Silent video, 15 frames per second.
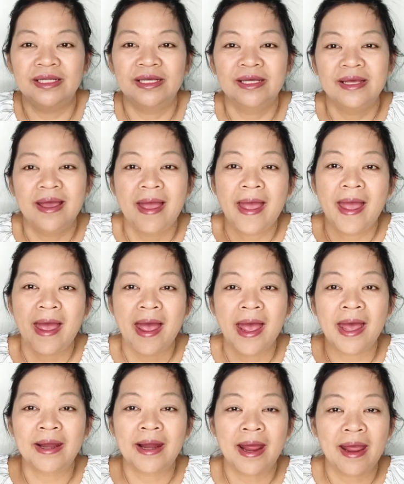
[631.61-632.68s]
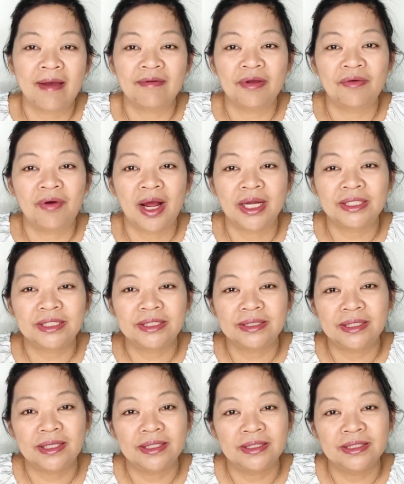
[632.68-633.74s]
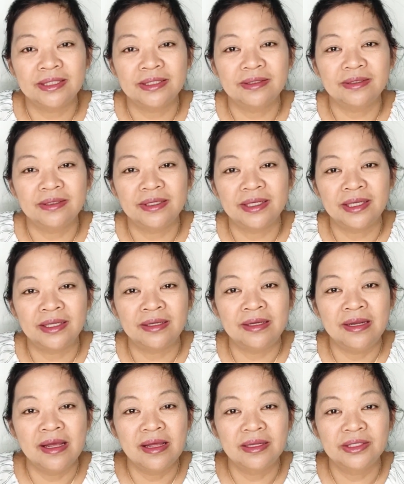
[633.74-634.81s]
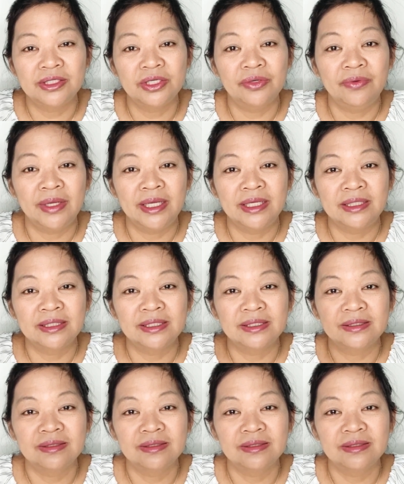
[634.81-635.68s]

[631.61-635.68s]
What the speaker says: And I haven't washed it in 2 weeks.